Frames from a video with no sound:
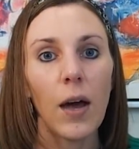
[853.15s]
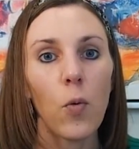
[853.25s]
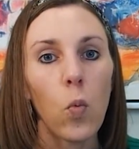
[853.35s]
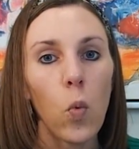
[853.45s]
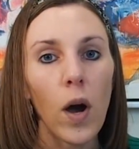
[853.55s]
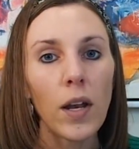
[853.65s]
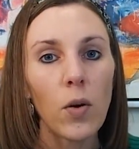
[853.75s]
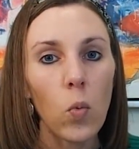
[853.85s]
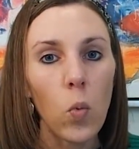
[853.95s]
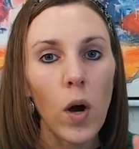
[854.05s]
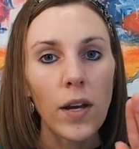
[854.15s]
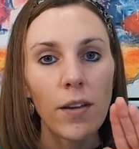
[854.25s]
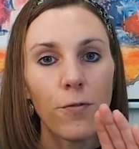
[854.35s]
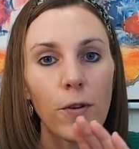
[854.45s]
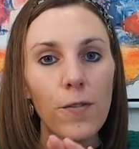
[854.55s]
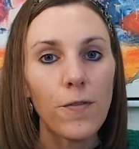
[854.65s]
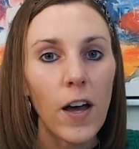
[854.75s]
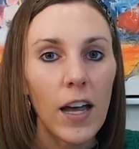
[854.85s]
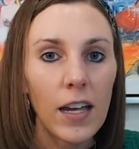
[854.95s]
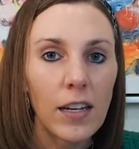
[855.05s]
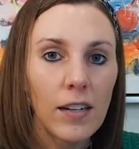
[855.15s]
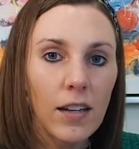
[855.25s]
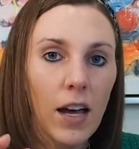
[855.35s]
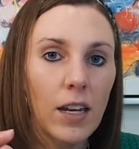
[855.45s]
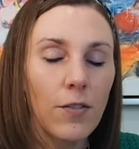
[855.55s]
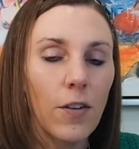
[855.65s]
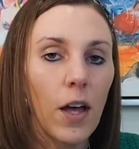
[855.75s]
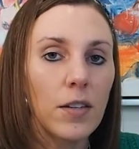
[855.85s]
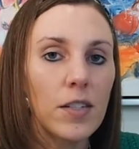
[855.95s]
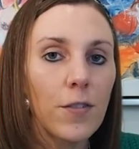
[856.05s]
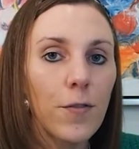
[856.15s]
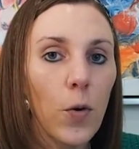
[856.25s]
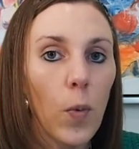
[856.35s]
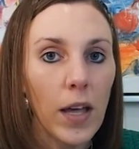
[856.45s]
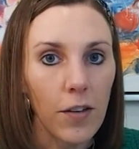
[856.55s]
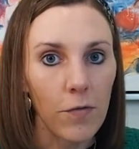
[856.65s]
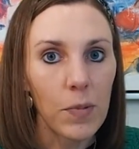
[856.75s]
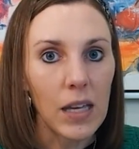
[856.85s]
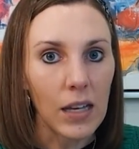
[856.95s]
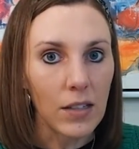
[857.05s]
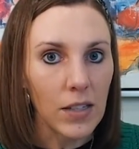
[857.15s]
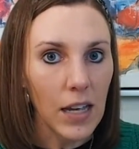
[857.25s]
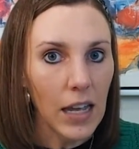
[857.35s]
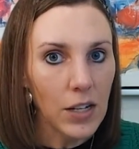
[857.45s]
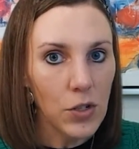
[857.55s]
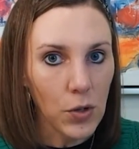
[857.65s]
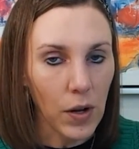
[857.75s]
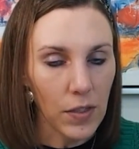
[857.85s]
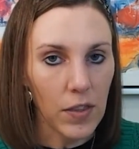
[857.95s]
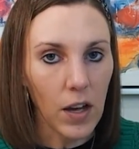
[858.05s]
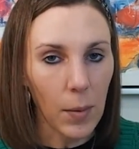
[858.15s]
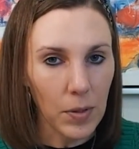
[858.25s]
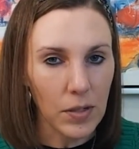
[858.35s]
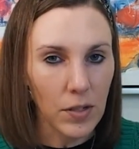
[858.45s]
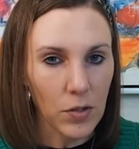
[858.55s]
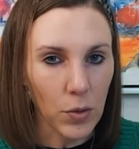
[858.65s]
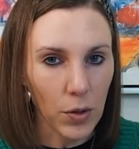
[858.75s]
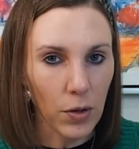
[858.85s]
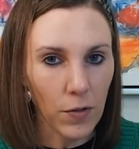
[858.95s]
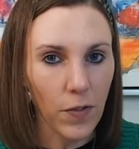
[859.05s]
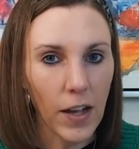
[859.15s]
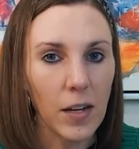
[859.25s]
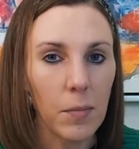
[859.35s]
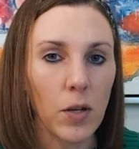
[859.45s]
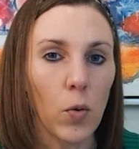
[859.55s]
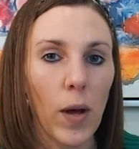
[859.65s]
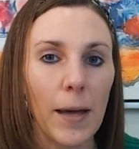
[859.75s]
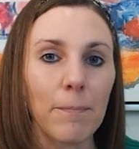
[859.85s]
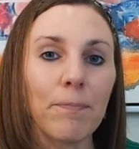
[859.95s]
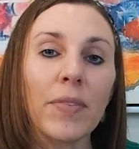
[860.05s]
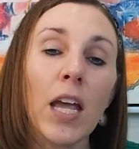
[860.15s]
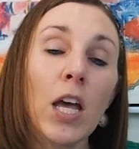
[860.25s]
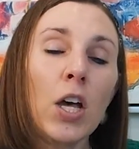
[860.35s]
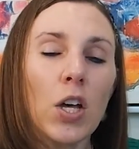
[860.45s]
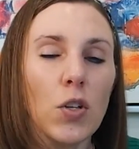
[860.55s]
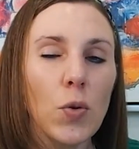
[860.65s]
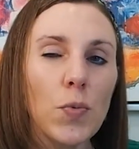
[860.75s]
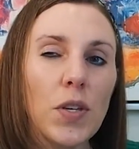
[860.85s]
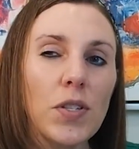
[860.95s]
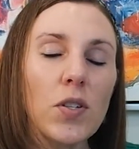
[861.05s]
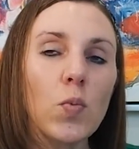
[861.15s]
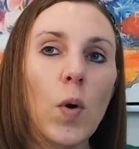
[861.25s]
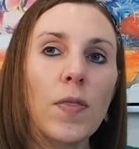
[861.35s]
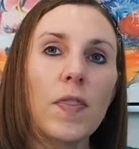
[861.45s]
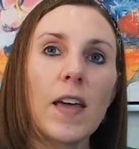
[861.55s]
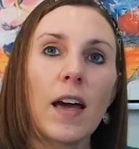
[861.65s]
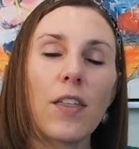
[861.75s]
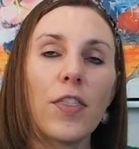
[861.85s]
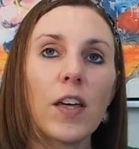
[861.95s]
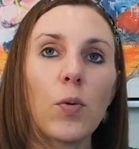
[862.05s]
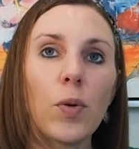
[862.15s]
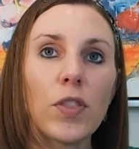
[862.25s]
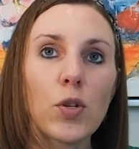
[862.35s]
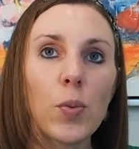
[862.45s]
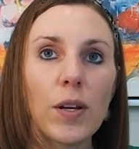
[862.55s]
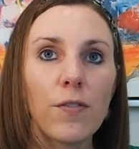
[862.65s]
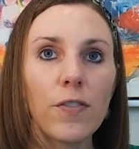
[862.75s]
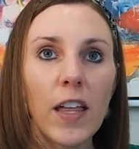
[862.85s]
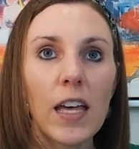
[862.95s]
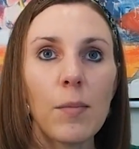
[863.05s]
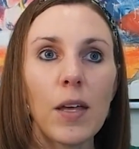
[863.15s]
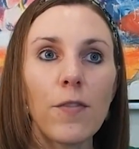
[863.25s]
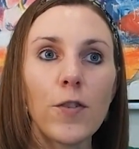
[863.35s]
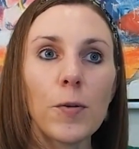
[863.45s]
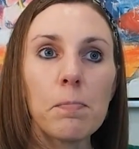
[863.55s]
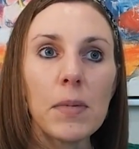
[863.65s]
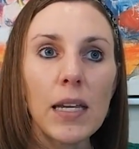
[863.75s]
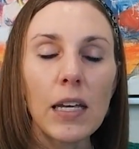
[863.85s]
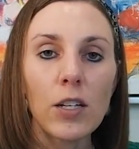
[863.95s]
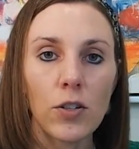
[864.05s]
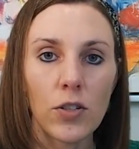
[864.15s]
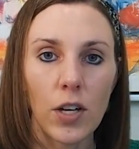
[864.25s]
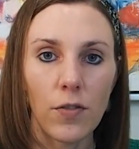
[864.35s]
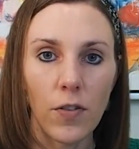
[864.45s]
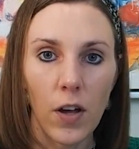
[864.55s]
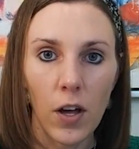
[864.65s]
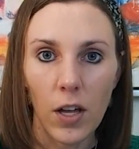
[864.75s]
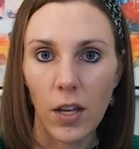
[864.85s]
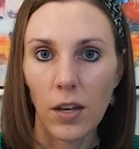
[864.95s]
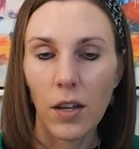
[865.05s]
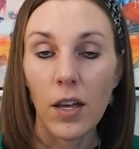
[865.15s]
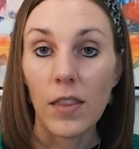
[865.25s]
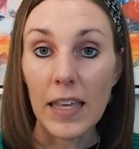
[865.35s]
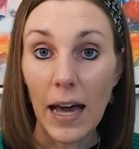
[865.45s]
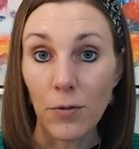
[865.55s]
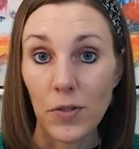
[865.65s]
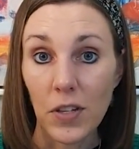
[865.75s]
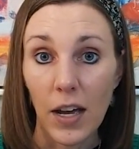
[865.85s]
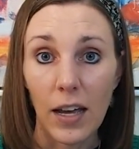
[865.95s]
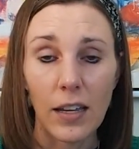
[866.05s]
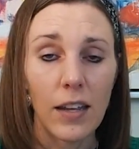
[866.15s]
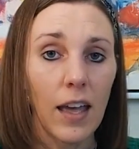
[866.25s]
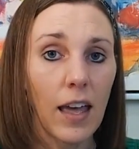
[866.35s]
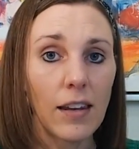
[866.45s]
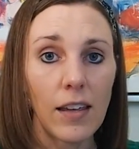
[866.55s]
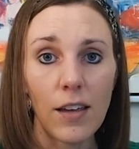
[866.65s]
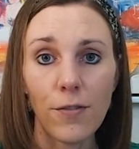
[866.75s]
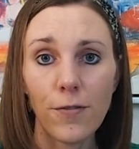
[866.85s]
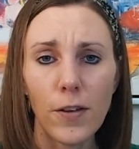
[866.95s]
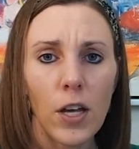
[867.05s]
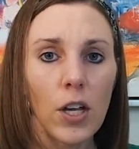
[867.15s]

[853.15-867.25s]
What what if we find kind of a different way of being to integrate the opposites or, or find a middle way? So, this is one thing I think with the twin flame if you're meeting yourself on the outside and if